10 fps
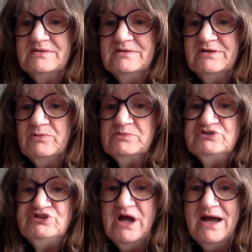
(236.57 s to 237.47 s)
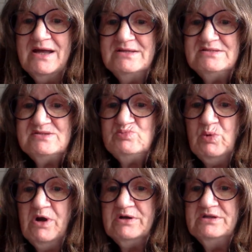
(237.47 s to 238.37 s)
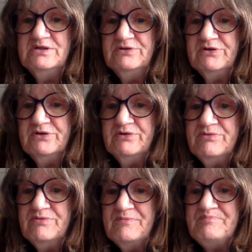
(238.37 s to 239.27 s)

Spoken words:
There were giants walking the earth.